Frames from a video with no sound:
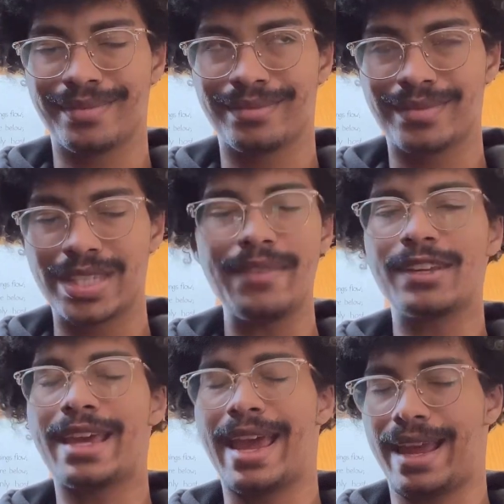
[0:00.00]
Stephen
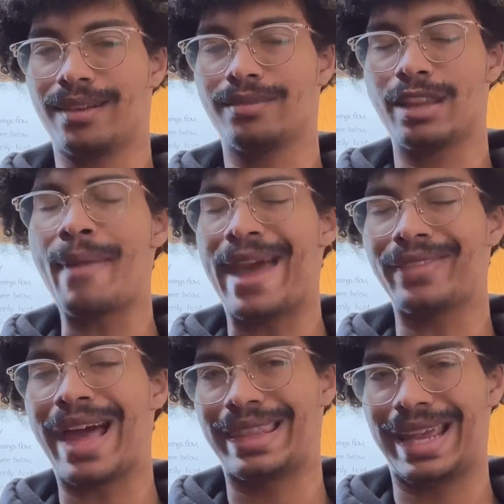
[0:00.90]
King, the mad
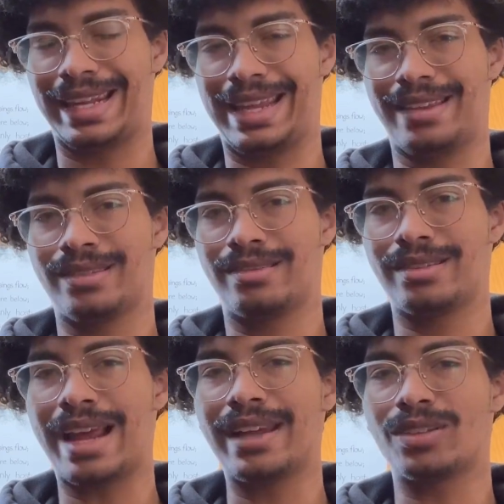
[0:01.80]
lad that he is,
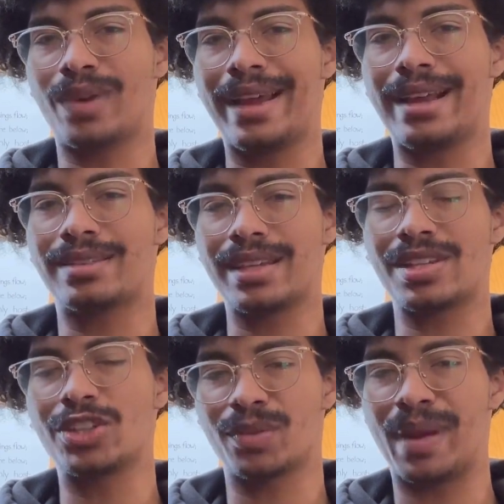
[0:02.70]
decided to write a
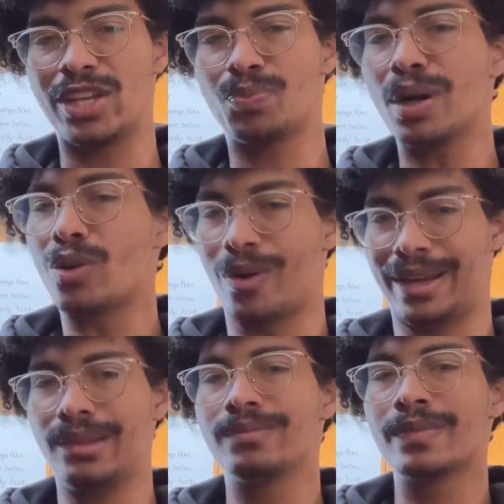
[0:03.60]
600-page book on
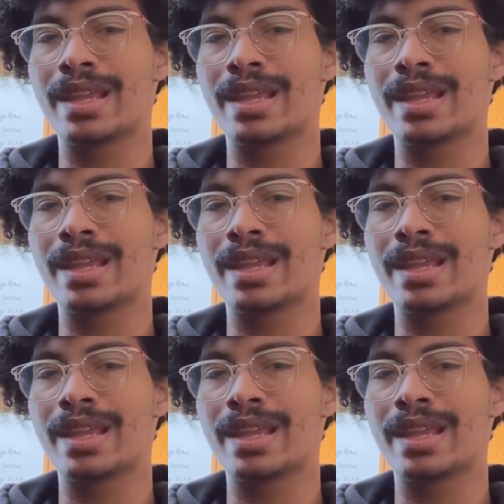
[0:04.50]
it.